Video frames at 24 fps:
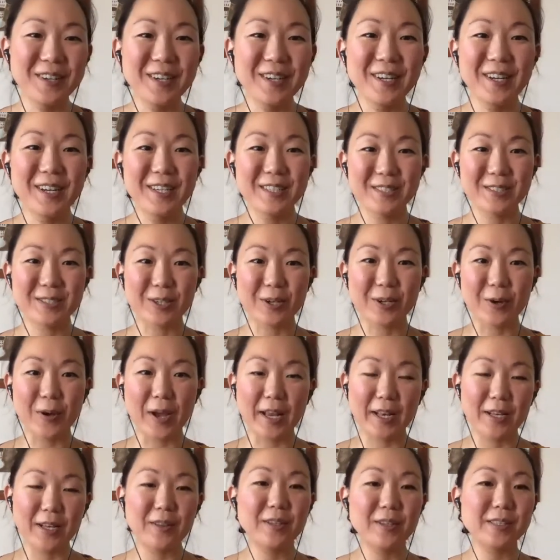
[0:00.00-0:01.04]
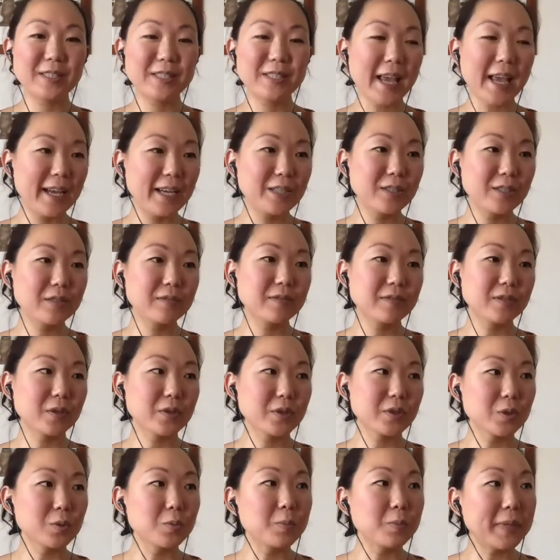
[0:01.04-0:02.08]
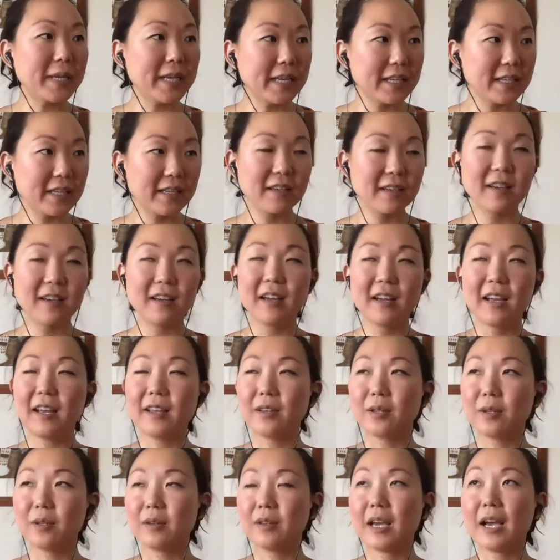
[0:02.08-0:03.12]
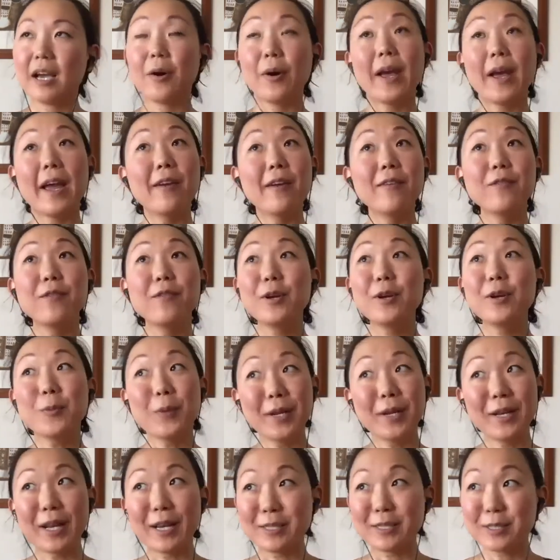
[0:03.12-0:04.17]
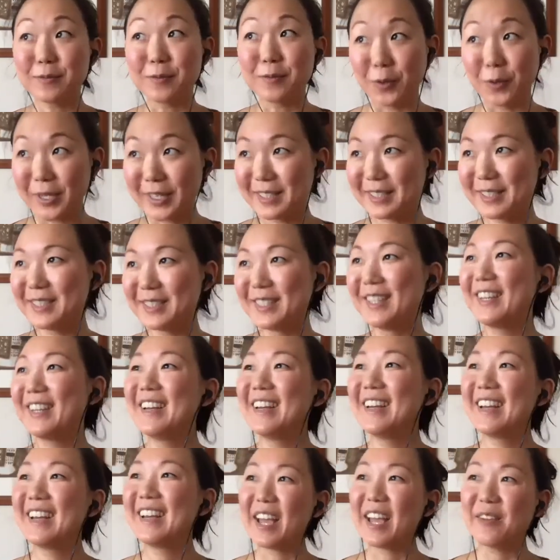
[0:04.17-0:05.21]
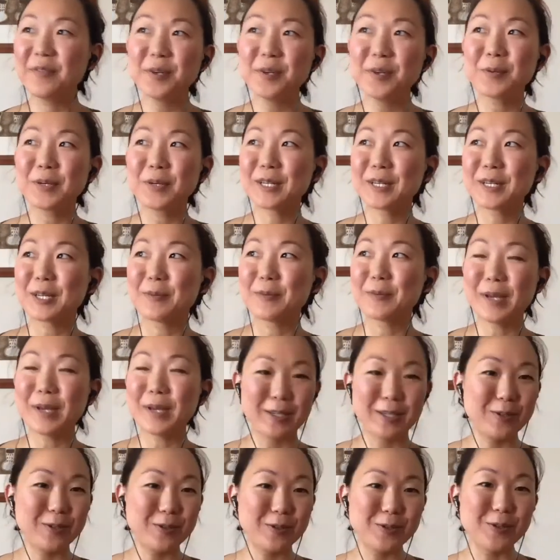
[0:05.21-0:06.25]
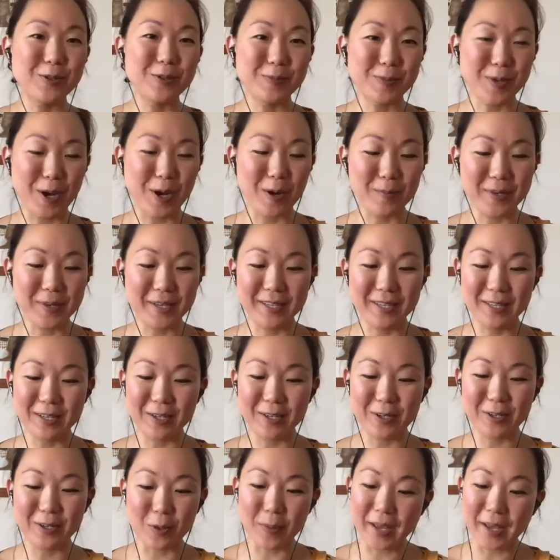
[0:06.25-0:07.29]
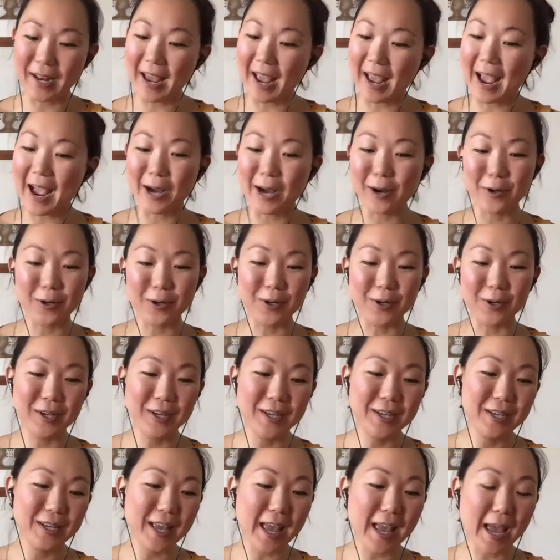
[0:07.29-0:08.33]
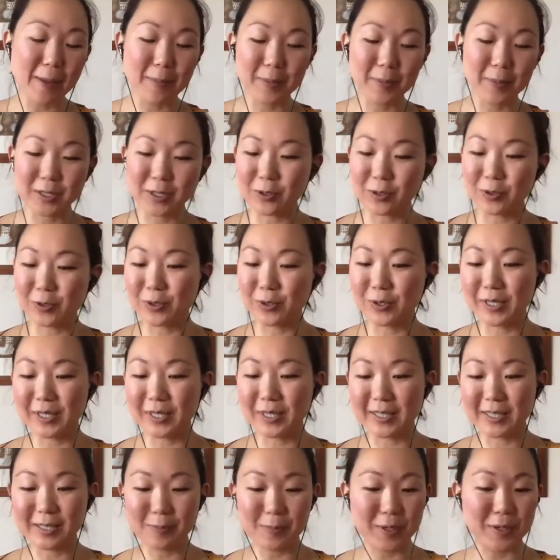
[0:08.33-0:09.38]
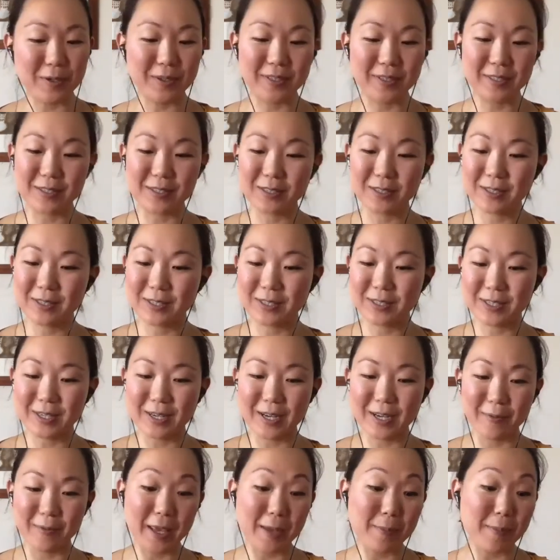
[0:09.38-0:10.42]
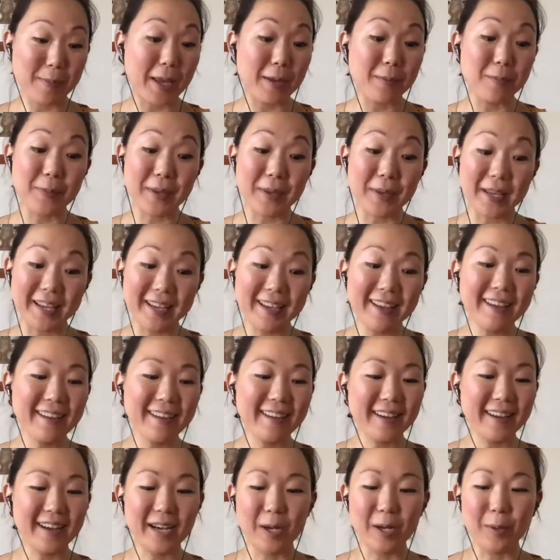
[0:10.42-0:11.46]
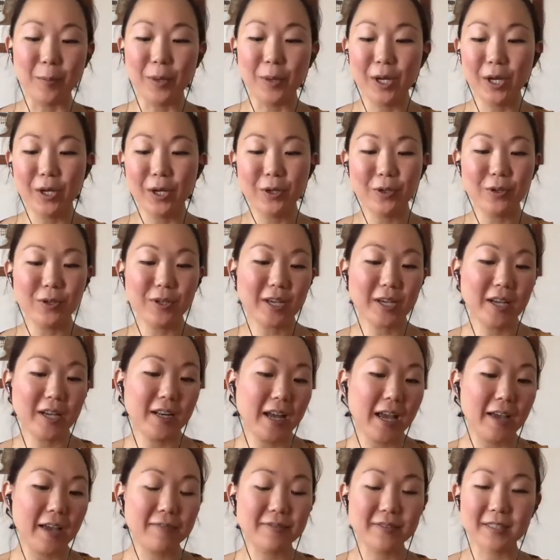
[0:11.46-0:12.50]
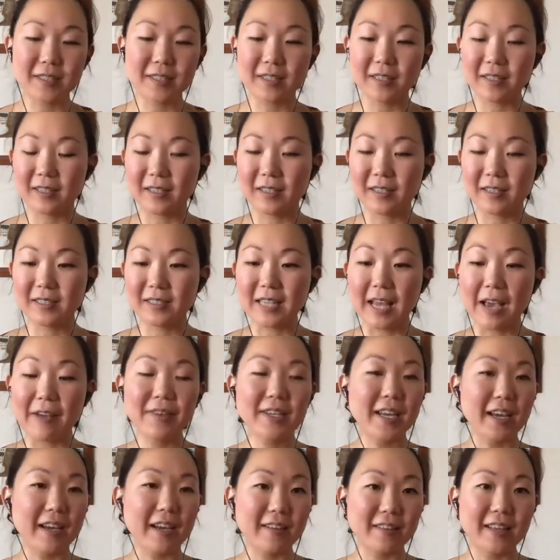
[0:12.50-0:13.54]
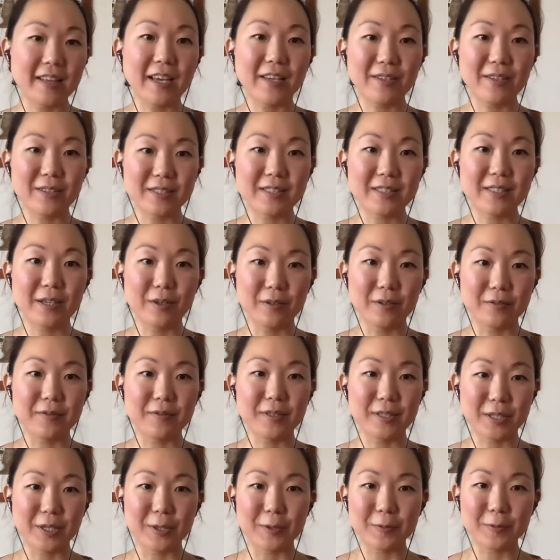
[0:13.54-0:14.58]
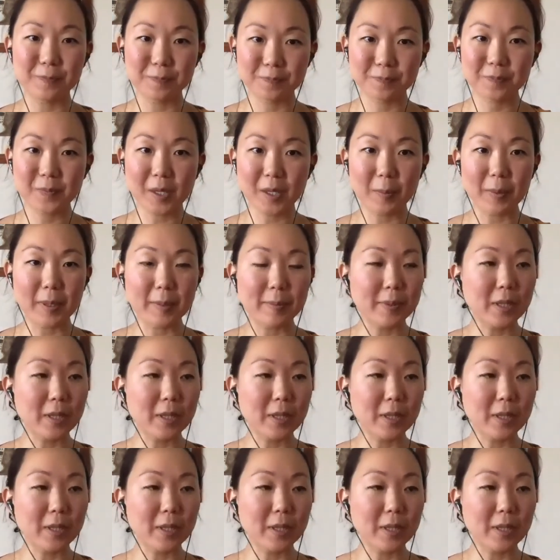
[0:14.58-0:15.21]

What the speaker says: So, and in this age of social media and how everyone has a voice, everyone can make a YouTube comment, no matter how amateur and inexperienced they may be. You kind of have to navigate that yourself. People are